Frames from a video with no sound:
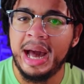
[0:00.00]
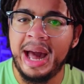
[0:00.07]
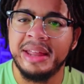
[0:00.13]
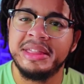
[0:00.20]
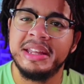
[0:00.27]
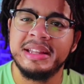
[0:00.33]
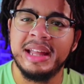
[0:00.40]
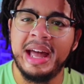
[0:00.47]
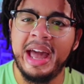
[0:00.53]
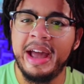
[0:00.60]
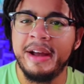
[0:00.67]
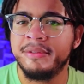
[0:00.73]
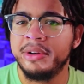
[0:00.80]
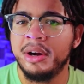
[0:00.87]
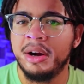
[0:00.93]
I think that
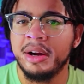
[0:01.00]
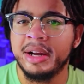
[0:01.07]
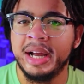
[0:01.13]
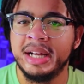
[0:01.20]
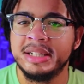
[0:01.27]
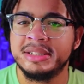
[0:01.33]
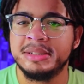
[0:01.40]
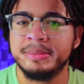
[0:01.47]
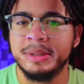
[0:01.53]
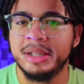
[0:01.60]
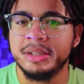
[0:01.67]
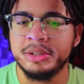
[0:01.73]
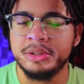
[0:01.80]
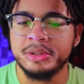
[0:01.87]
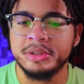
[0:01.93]
every arc has its
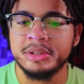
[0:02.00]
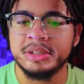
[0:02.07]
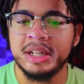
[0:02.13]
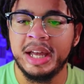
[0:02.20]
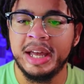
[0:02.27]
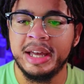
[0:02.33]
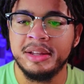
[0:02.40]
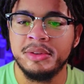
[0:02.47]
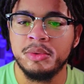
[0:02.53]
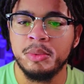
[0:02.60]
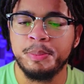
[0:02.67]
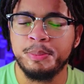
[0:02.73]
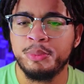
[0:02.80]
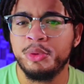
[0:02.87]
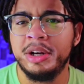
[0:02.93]
blunders, and
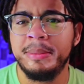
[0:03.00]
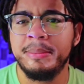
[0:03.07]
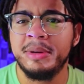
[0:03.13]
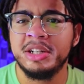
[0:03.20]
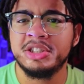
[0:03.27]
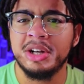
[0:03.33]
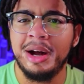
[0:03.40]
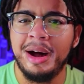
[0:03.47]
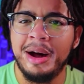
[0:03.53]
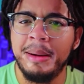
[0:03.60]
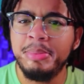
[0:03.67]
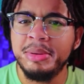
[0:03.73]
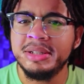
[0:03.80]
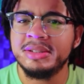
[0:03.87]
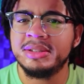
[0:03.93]
pretty much up
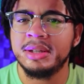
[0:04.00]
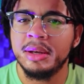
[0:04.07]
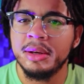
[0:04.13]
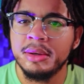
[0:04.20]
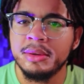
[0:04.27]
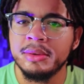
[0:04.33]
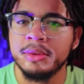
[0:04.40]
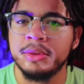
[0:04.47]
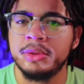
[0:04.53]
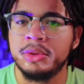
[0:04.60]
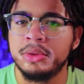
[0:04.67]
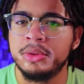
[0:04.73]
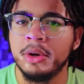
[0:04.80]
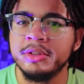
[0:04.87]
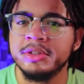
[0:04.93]
until
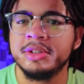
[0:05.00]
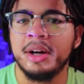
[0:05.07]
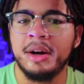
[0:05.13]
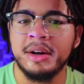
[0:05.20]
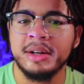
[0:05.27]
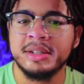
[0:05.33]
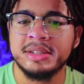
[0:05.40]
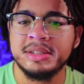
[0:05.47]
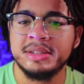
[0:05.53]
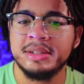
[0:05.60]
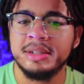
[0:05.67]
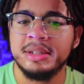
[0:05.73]
those arcs,